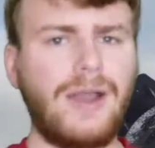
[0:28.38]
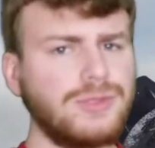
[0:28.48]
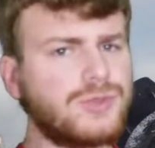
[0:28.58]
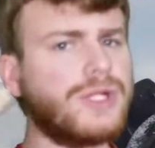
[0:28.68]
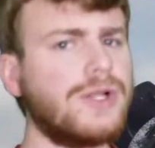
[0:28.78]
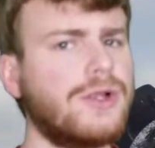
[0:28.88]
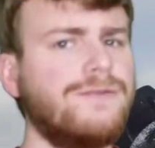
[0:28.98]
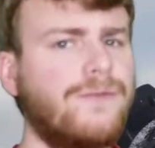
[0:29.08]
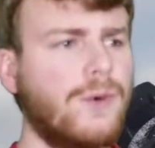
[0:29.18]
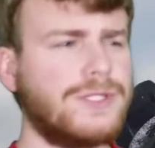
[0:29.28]
was really looking
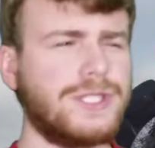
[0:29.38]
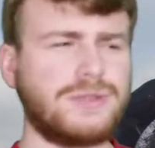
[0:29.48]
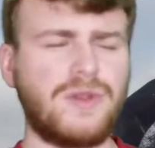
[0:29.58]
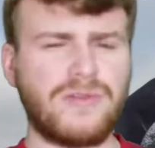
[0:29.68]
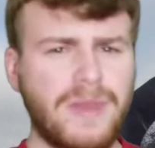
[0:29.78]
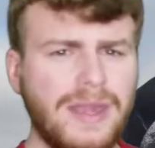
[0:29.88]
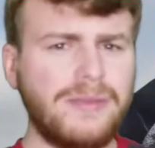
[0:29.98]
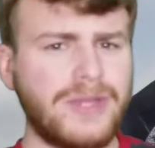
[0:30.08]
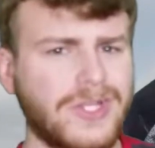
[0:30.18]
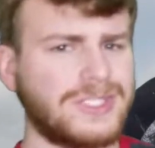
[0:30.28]
forward to this movie, mainly
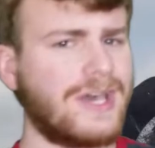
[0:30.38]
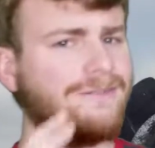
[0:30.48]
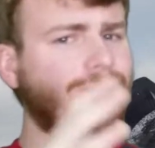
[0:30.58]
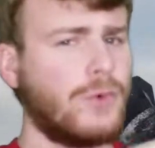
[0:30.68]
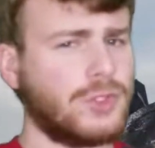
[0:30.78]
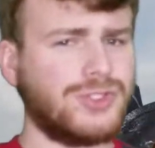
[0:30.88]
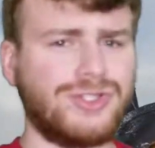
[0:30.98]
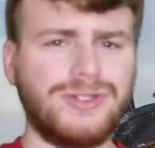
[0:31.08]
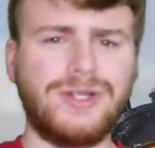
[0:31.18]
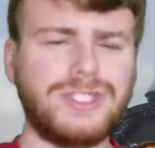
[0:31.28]
because that first
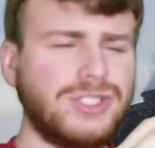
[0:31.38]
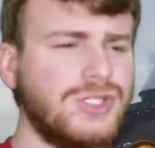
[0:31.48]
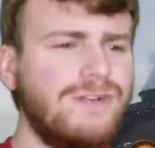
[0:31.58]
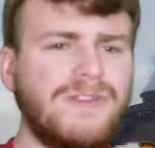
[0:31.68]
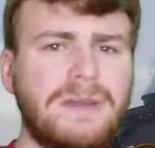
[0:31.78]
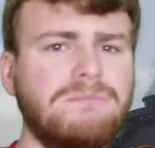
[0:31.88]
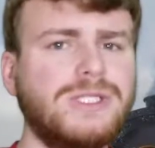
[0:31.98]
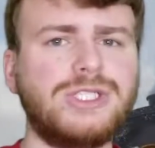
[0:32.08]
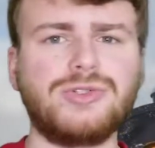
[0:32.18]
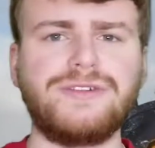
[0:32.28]
trailer, I just love that
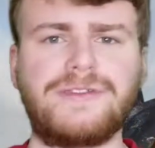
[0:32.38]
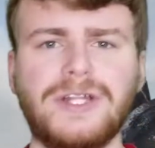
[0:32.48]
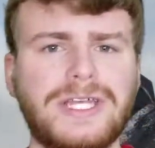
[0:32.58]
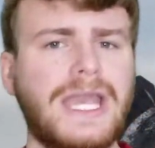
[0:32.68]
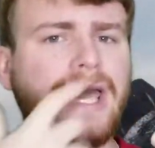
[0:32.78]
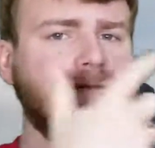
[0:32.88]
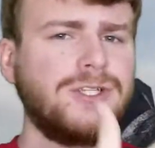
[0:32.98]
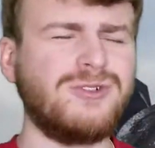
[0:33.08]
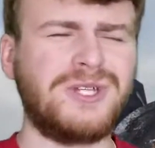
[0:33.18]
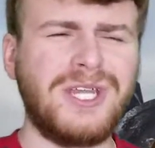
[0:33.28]
mystery feel it gave
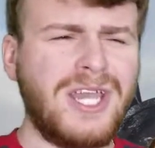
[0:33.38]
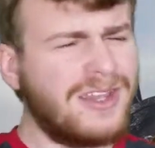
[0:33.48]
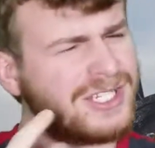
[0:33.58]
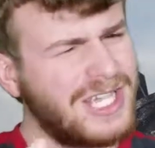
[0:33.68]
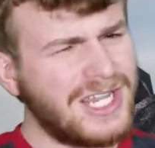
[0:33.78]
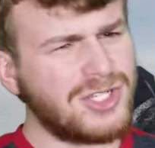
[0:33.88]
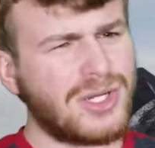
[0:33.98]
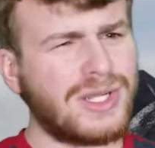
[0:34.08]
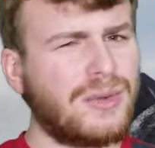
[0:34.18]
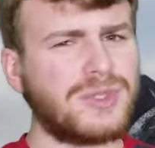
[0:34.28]
to it. The second
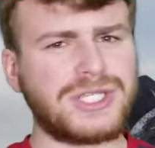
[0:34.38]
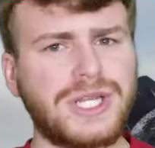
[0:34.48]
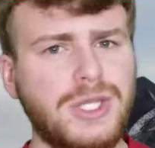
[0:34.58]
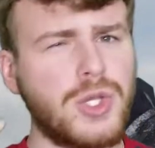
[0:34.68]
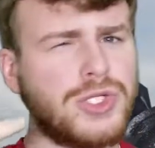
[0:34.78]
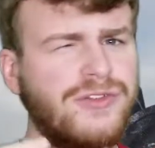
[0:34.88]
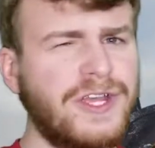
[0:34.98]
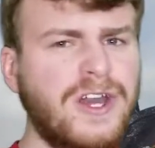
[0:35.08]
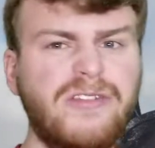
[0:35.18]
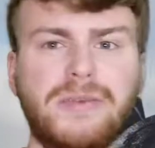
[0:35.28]
trailer I wasn't a huge
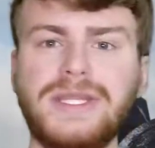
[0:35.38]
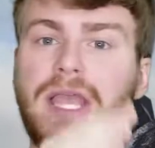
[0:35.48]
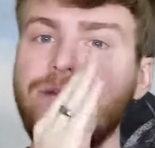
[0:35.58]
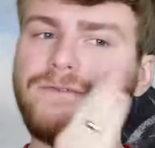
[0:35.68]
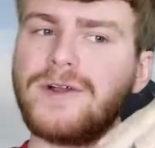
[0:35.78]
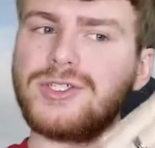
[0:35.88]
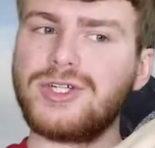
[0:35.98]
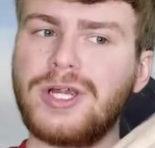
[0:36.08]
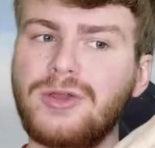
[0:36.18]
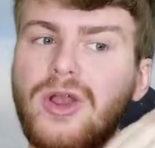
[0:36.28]
fan of, but that first
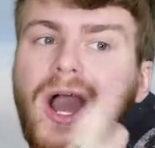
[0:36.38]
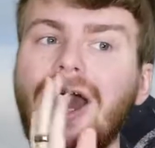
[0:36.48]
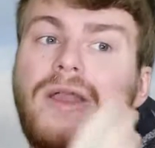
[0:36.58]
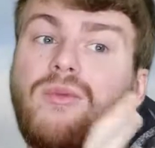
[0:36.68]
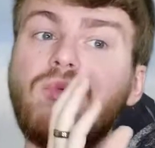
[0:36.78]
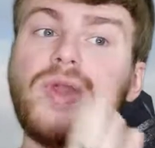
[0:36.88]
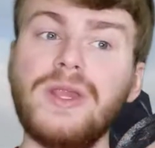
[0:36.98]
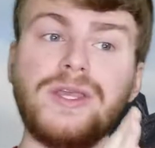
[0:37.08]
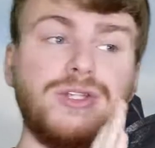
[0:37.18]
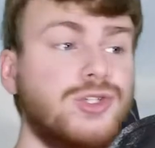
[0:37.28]
trailer I
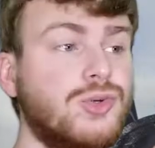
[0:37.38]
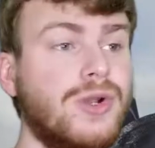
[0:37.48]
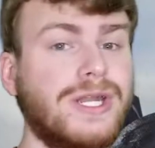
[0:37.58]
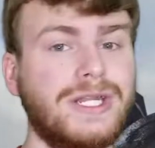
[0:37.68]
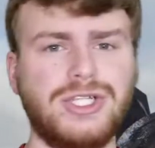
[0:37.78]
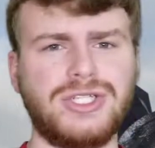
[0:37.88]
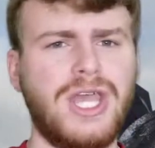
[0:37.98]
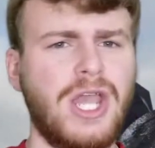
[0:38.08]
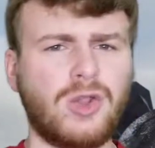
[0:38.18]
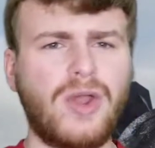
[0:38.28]
really enjoyed. It just
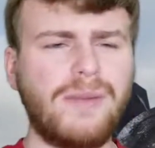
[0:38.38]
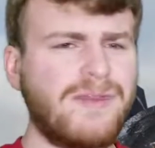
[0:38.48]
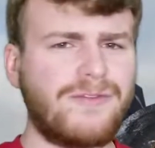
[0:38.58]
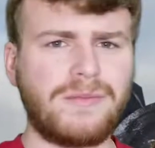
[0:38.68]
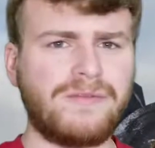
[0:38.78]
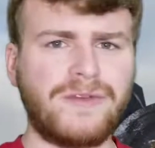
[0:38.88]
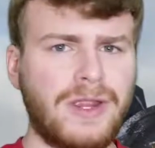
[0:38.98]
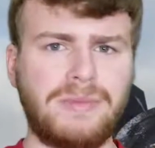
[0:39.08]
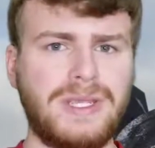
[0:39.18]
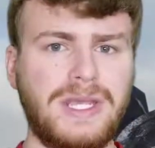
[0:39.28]
grabbed me from the
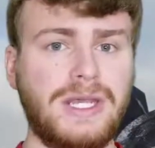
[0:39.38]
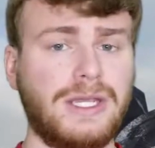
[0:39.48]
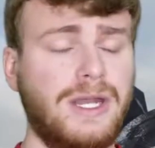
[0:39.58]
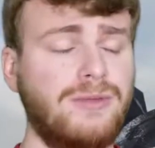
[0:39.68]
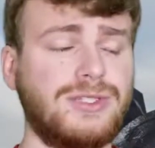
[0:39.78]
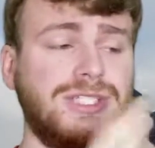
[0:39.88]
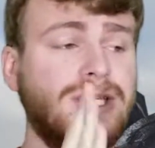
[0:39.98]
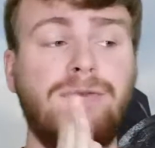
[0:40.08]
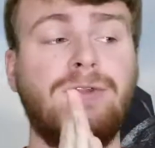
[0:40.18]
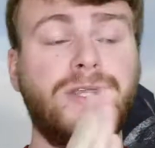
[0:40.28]
very beginning, and I was
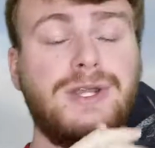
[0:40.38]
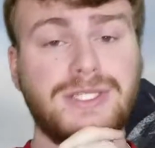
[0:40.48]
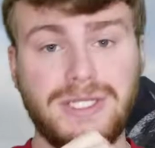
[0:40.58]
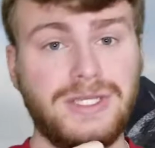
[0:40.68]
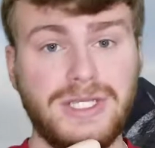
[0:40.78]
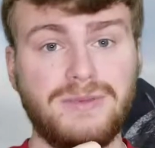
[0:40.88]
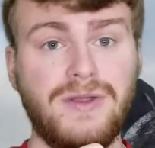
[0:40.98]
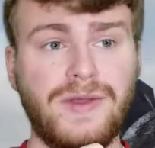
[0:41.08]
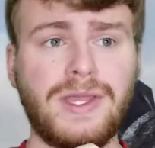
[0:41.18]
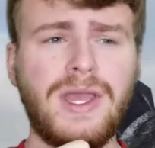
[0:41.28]
definitely gonna see this
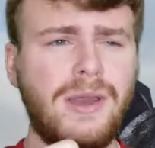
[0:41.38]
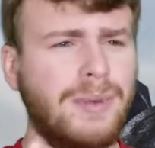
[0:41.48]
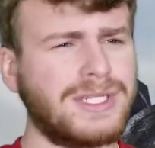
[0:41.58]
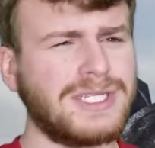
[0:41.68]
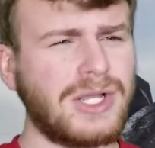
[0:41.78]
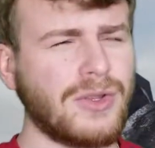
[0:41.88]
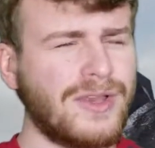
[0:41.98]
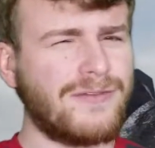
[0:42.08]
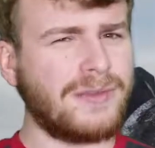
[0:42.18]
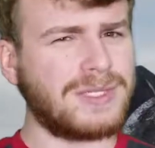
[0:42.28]
movie. But does it
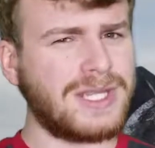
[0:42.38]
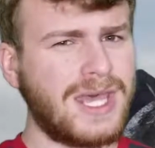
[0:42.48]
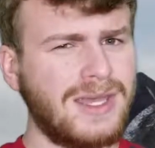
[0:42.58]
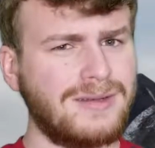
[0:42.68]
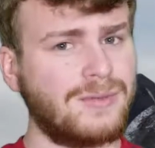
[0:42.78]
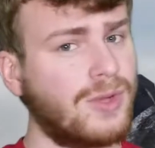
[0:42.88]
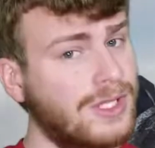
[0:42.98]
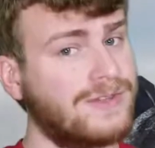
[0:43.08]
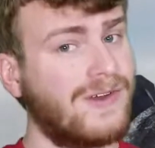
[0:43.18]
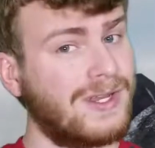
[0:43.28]
live up to that? Well,
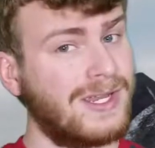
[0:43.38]
let's find